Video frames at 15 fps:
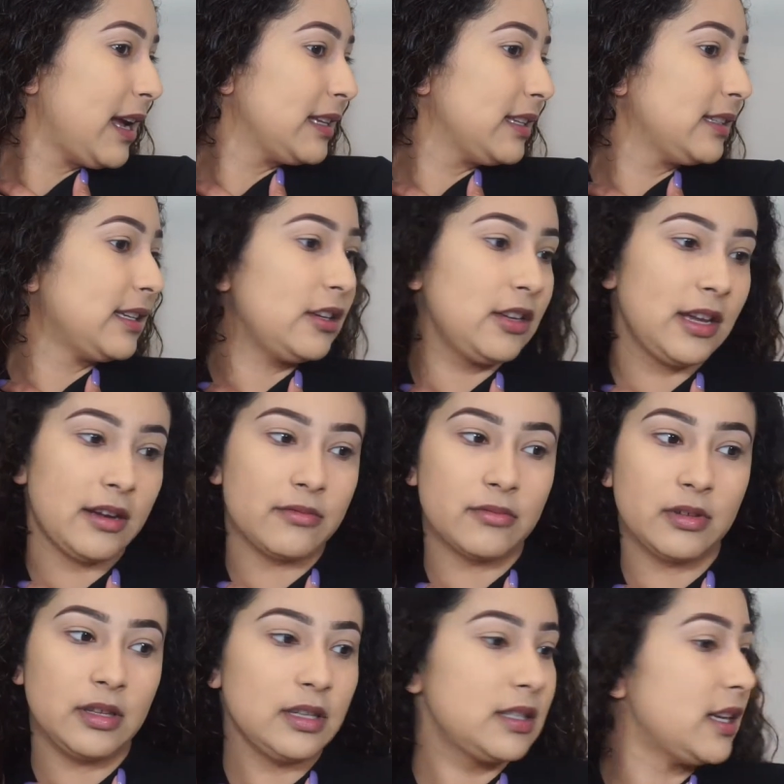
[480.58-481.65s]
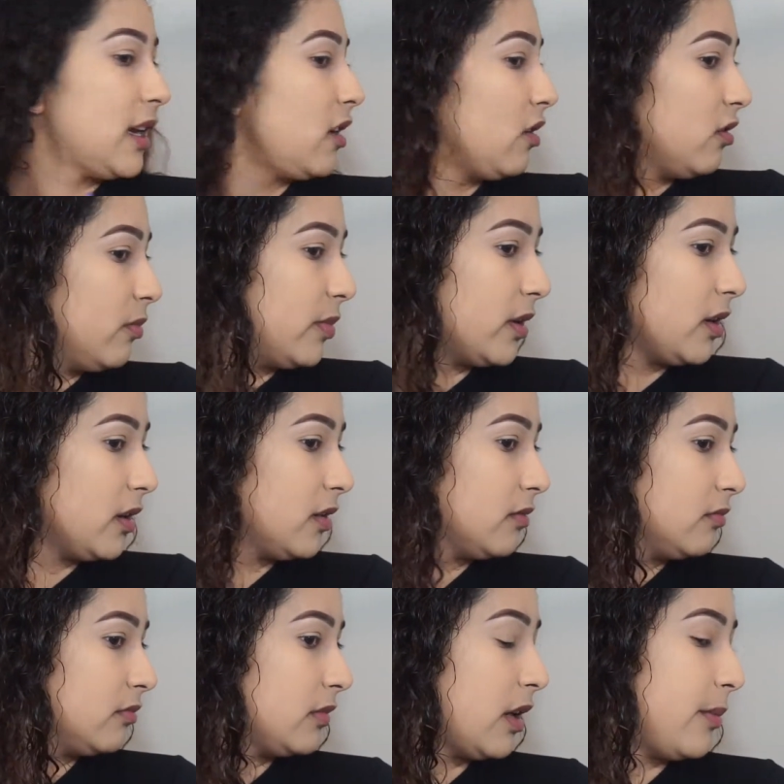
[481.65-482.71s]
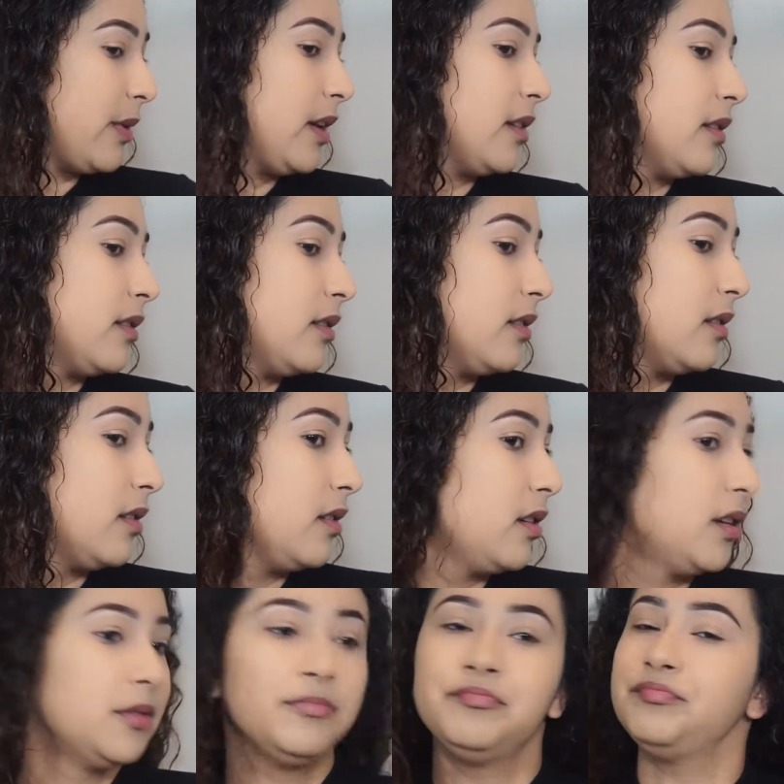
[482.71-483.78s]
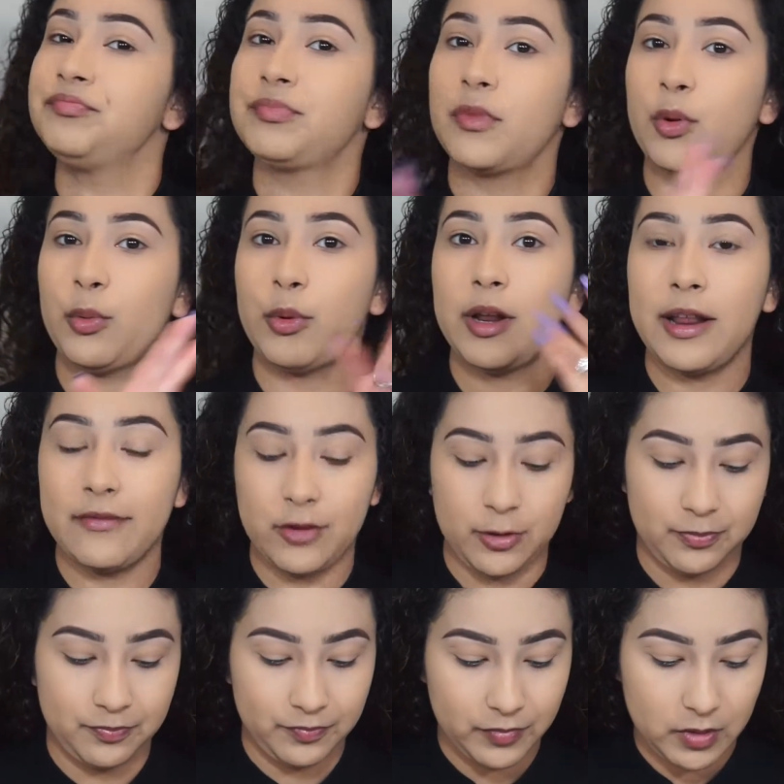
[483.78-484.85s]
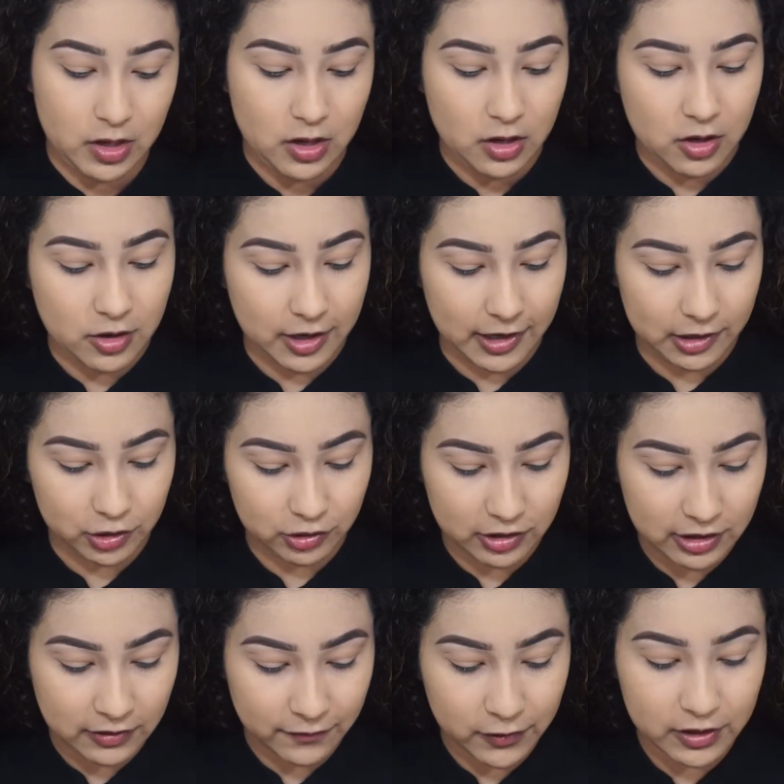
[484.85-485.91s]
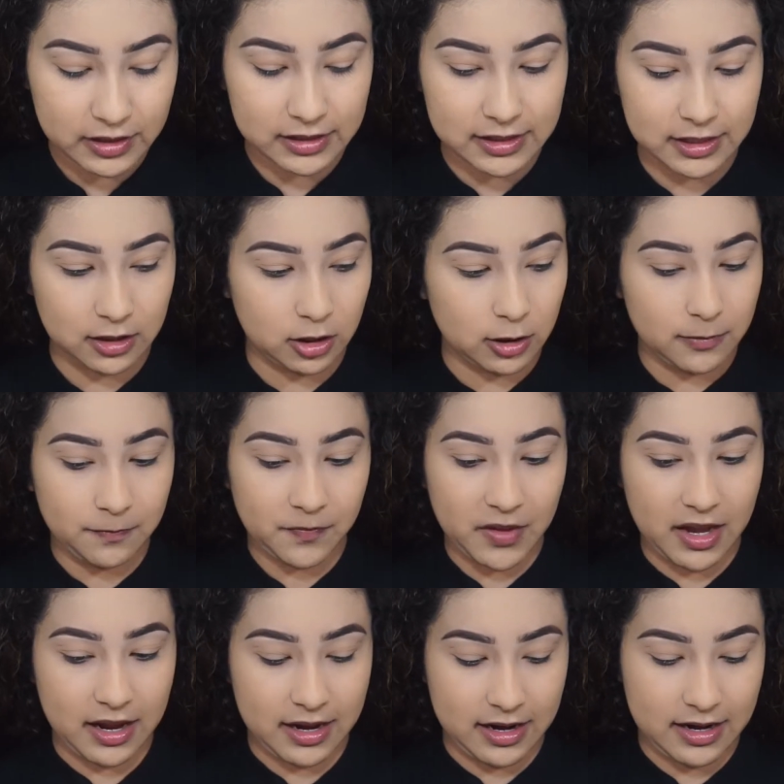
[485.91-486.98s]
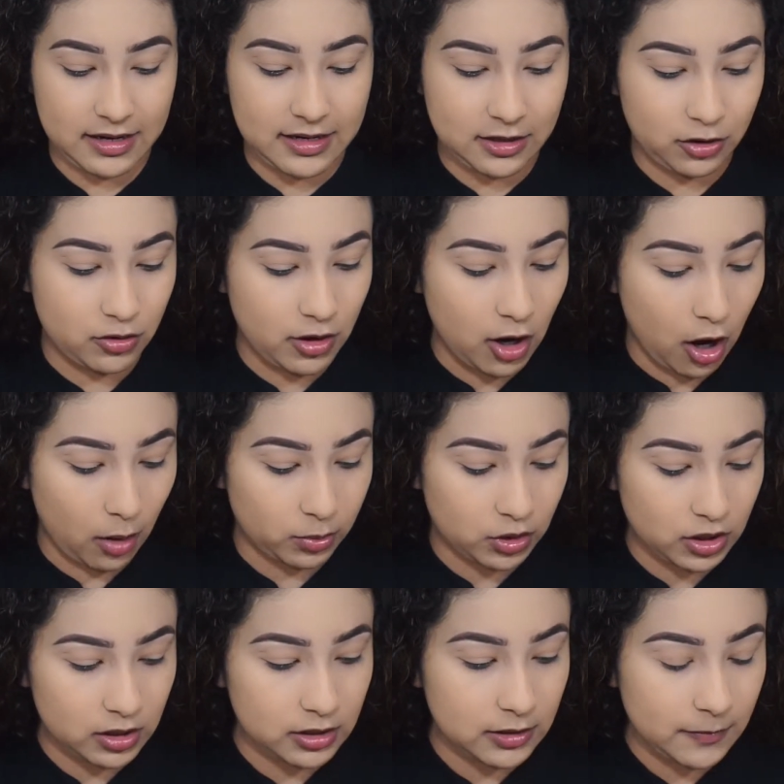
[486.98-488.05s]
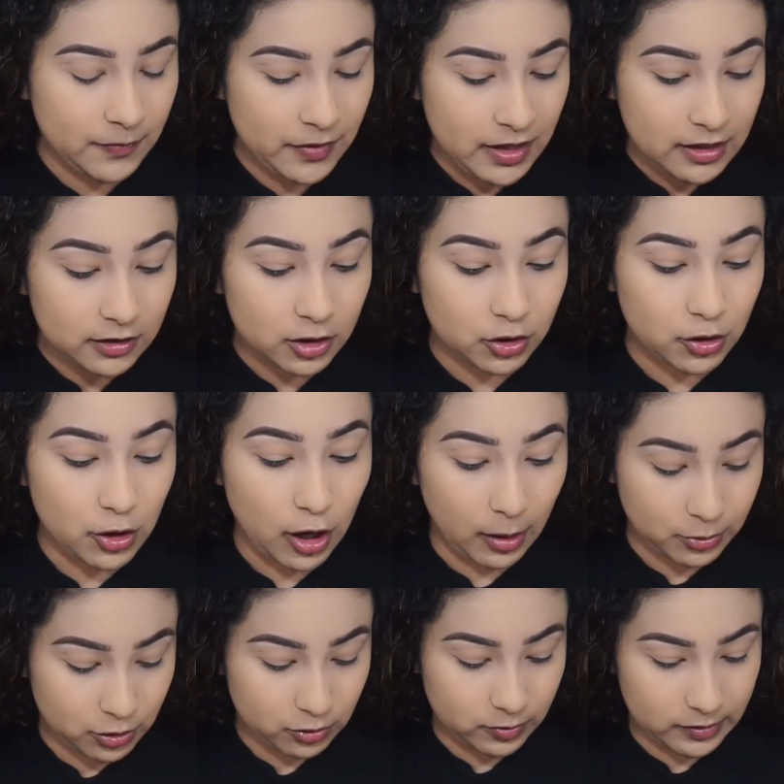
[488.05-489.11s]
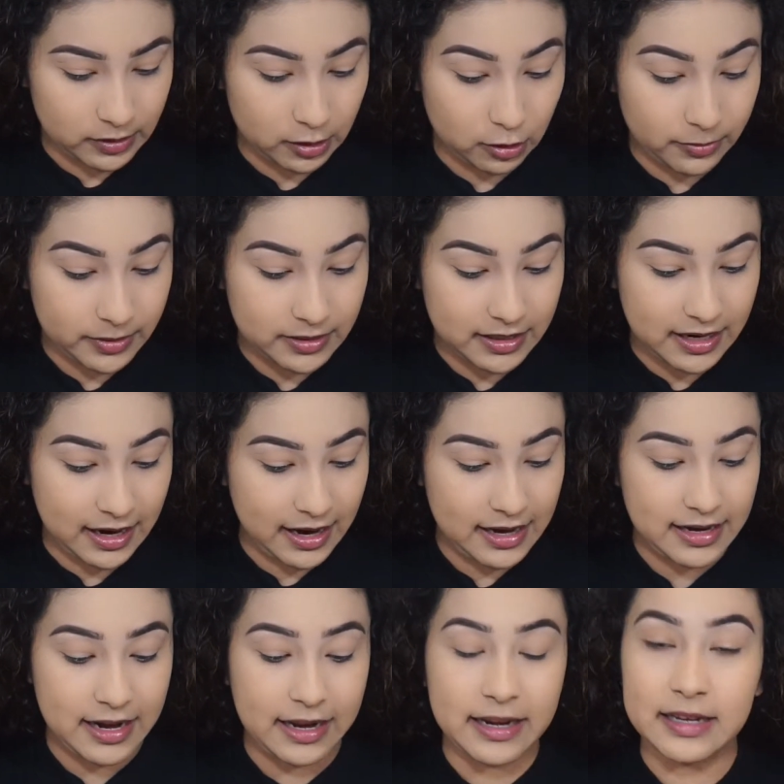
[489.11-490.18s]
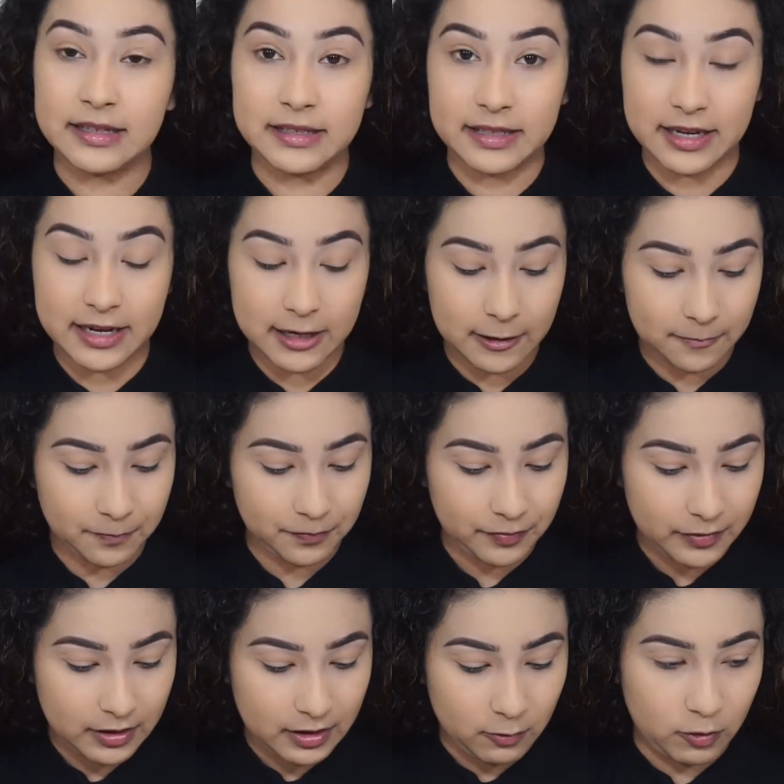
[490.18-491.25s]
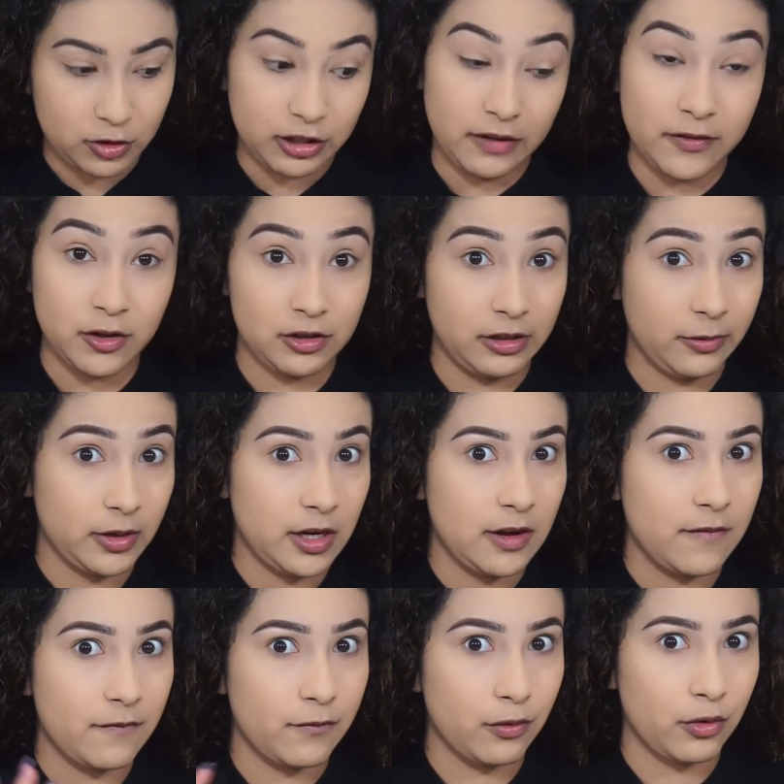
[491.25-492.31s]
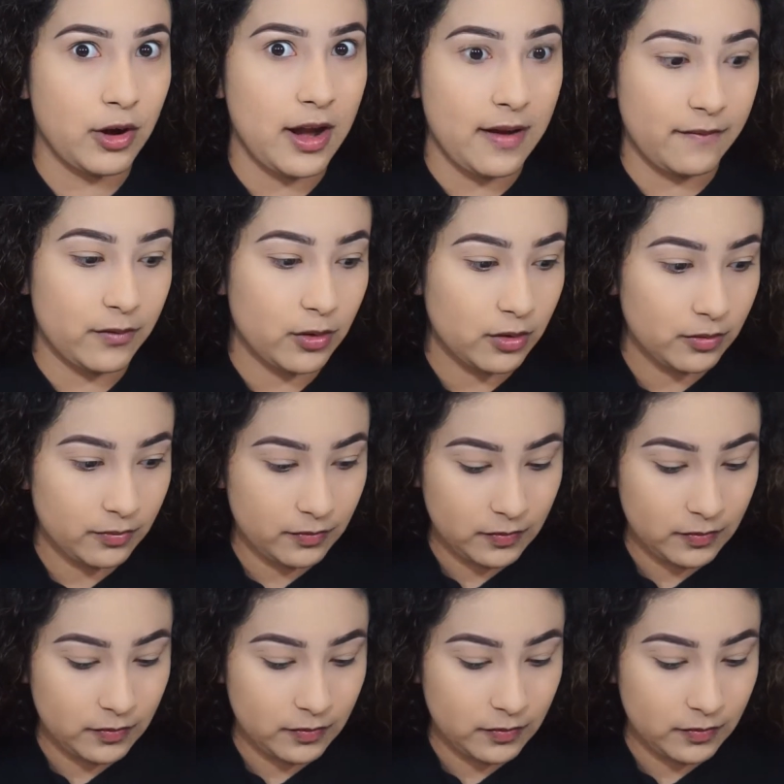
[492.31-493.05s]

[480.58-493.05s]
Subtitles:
as I said, you can't really tell, but I mean, whatever. Okay, so then for concealer, I did 3 options. The 3 options was the Urban Decay Naked Skin, which I haven't used that one in forever.